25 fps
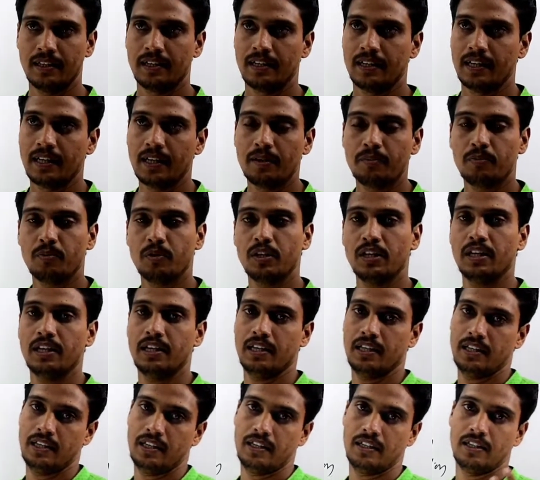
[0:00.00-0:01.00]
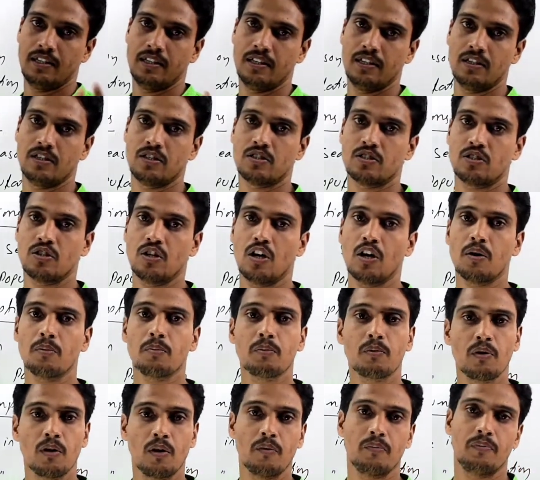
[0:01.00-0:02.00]
if we
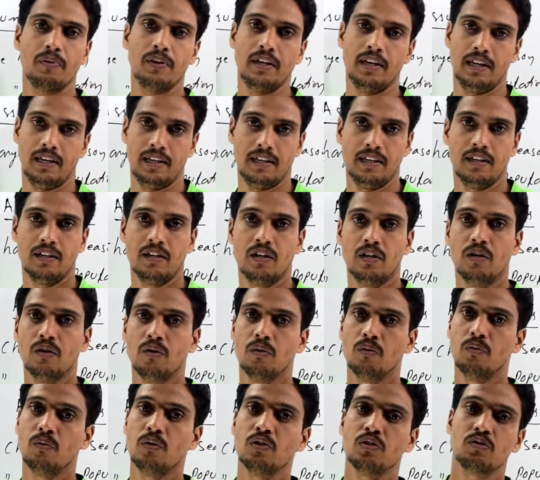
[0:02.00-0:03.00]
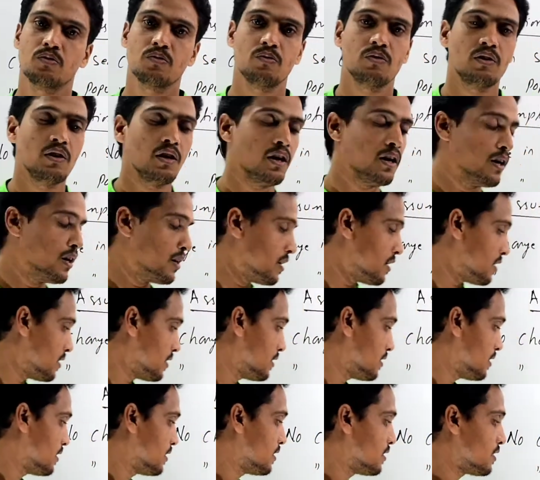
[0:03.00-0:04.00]
serve coffee, we should
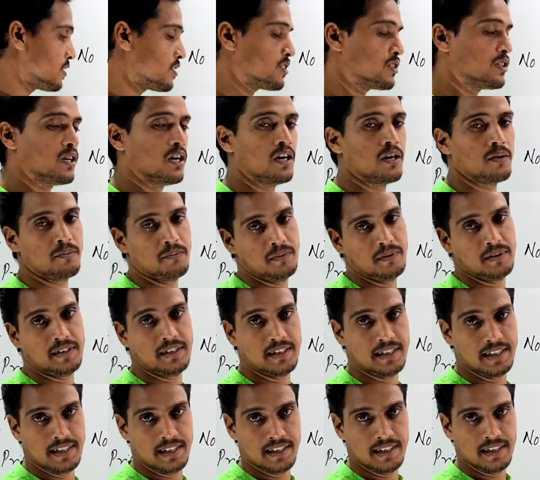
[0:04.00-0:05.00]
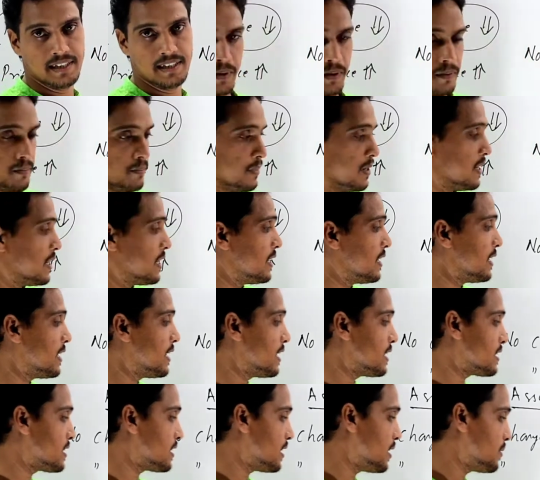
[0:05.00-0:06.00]
not serve tea, but in
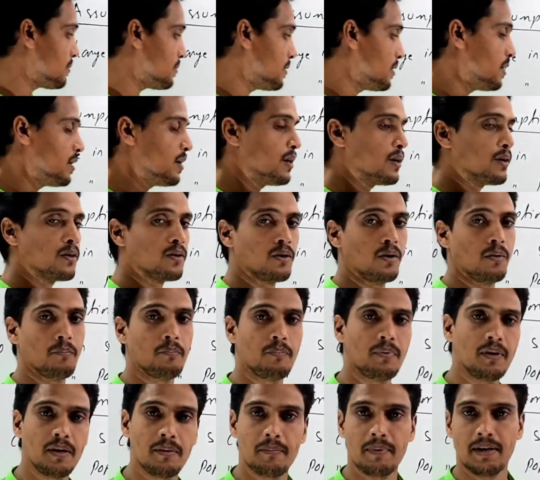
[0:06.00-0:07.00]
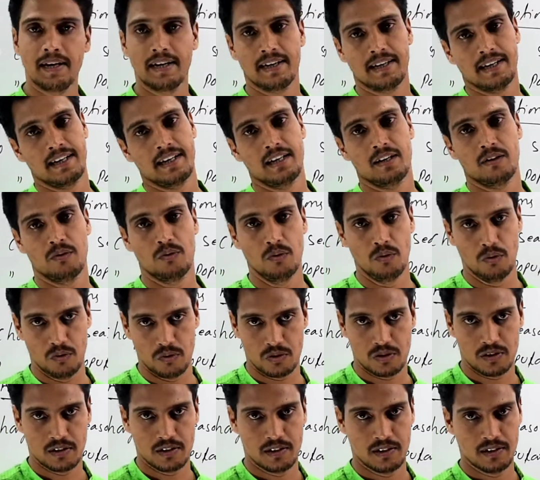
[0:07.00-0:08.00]
case of complementary
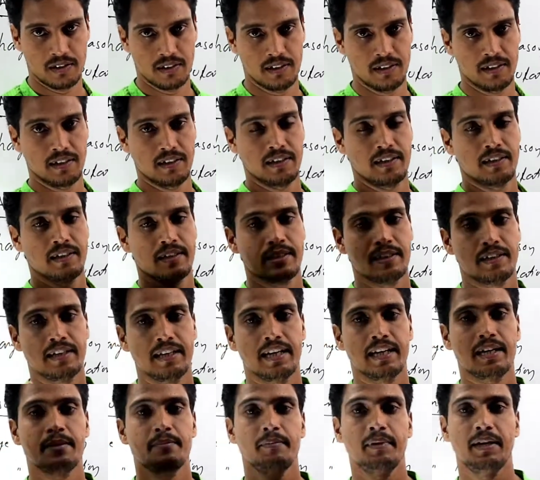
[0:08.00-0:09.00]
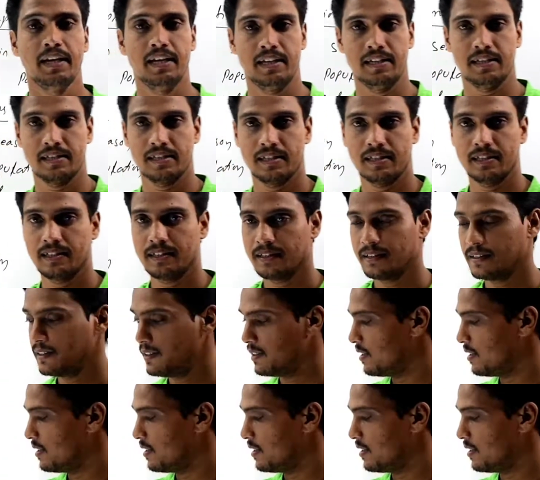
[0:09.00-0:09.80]
goods, that means